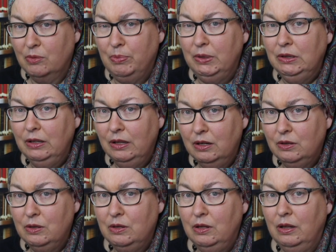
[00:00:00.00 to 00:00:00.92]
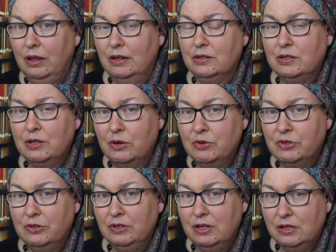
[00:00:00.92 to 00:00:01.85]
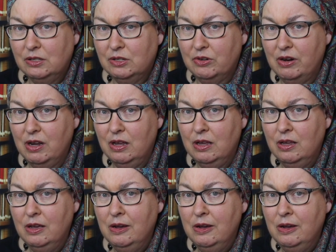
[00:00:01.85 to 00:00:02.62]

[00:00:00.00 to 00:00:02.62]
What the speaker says: political and social history,